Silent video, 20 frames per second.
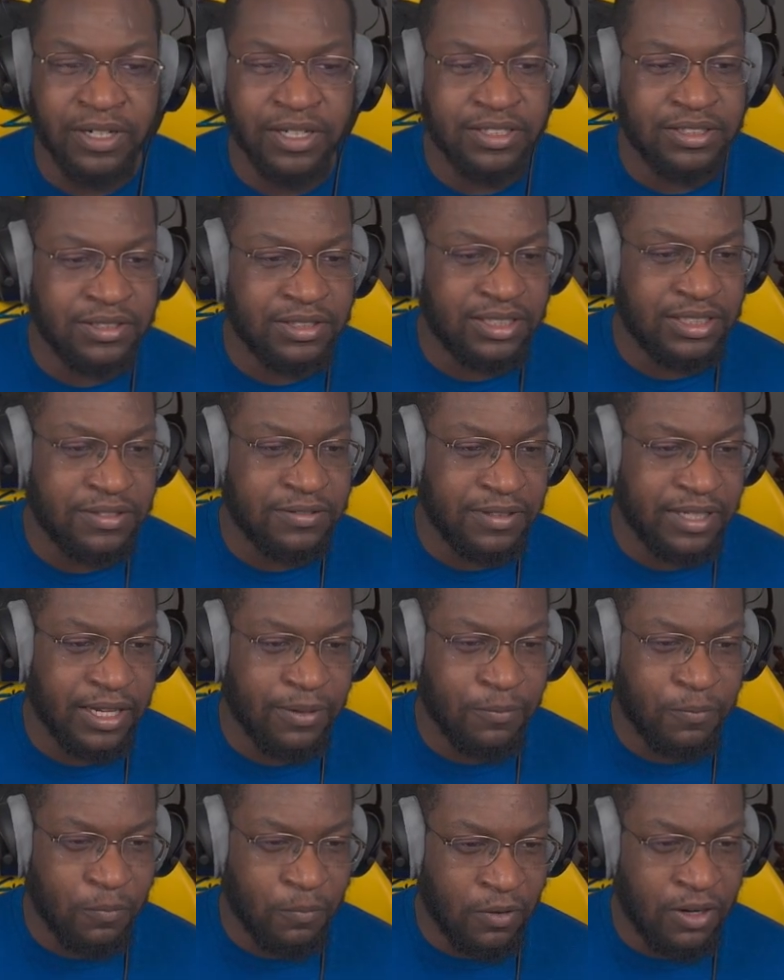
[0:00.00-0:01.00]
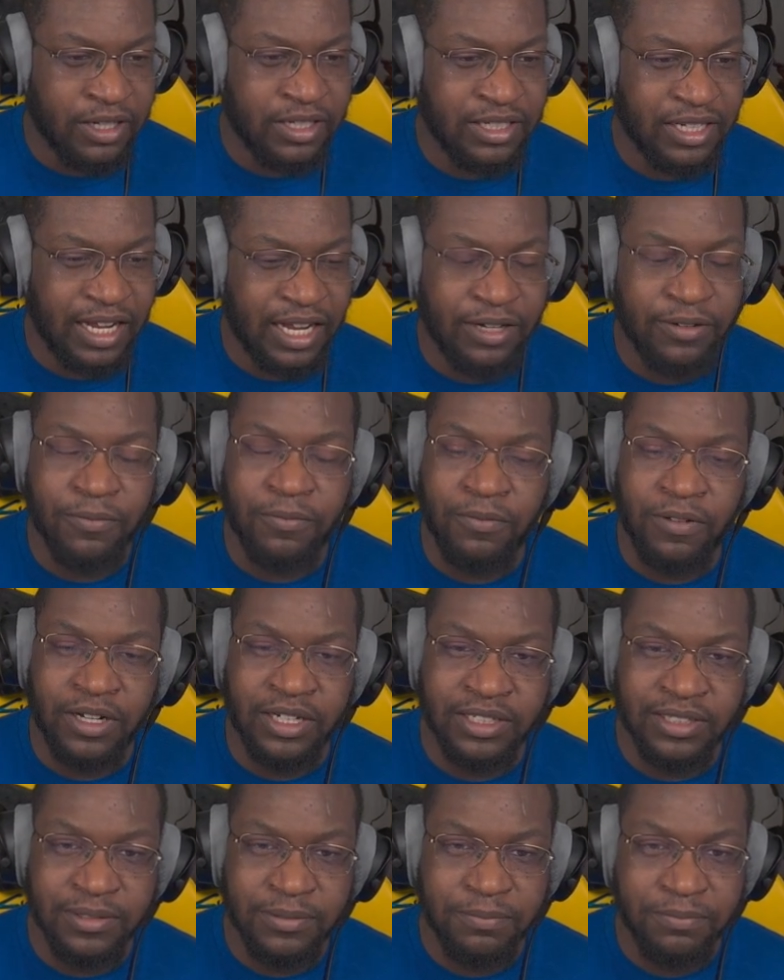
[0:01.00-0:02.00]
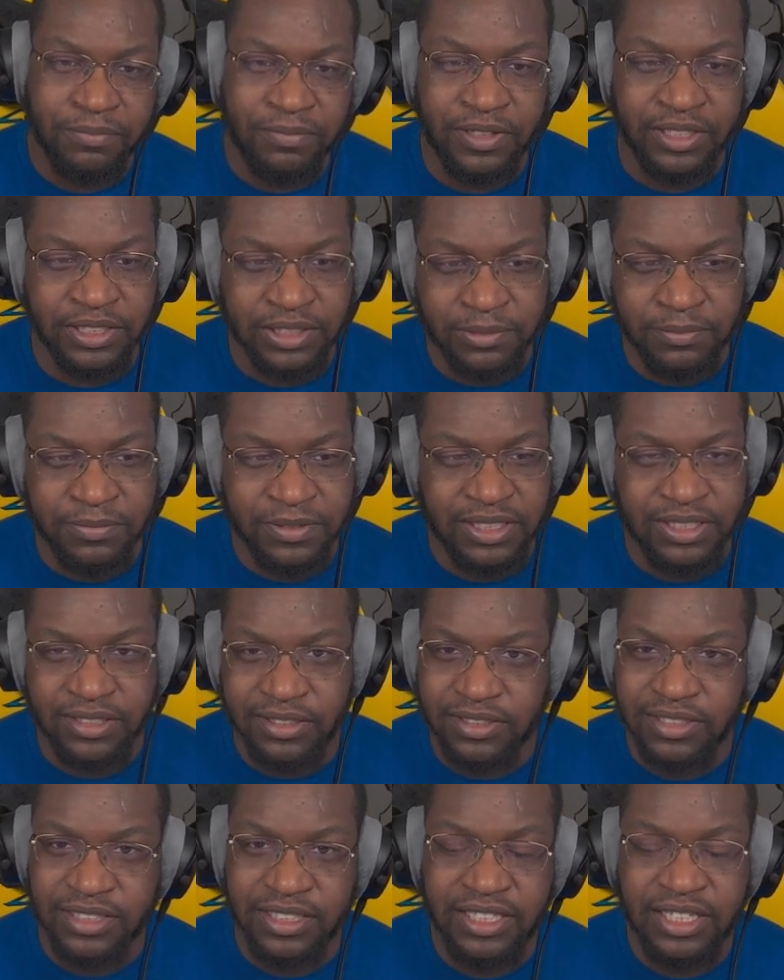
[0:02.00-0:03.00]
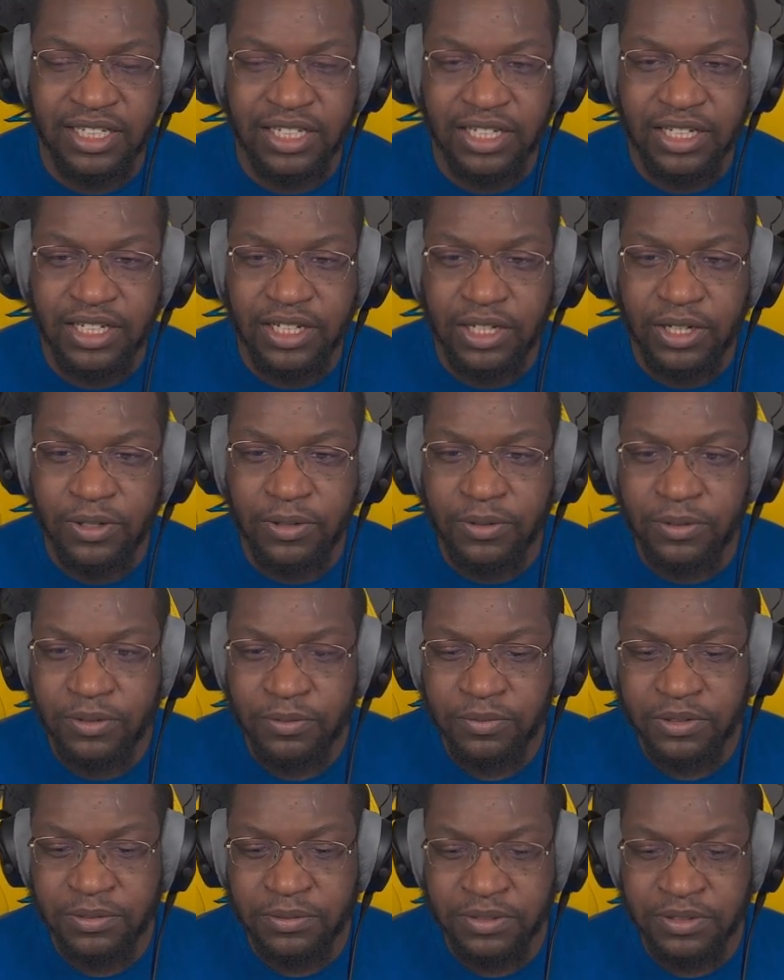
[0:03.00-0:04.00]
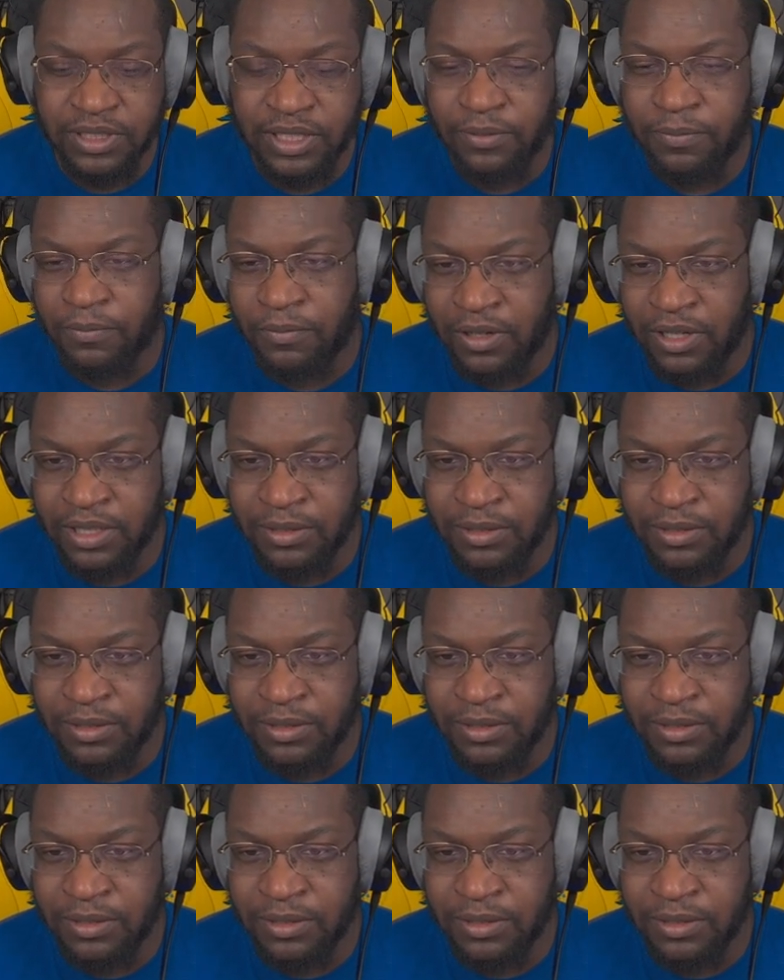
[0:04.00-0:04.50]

Right? As you see, we have 1 out of 1 prism essentially, which means we have